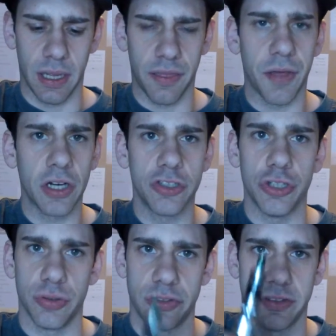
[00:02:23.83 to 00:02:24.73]
Thug
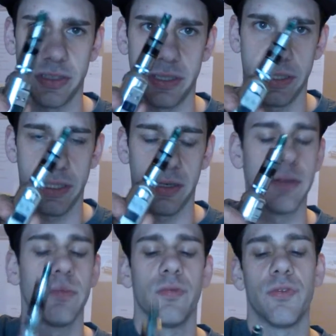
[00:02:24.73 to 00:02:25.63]
juice in here.
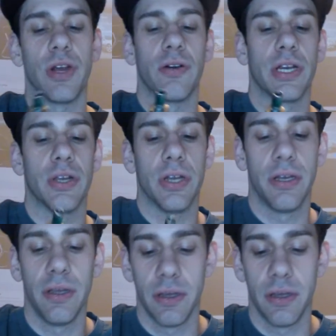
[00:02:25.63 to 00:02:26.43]
Very good.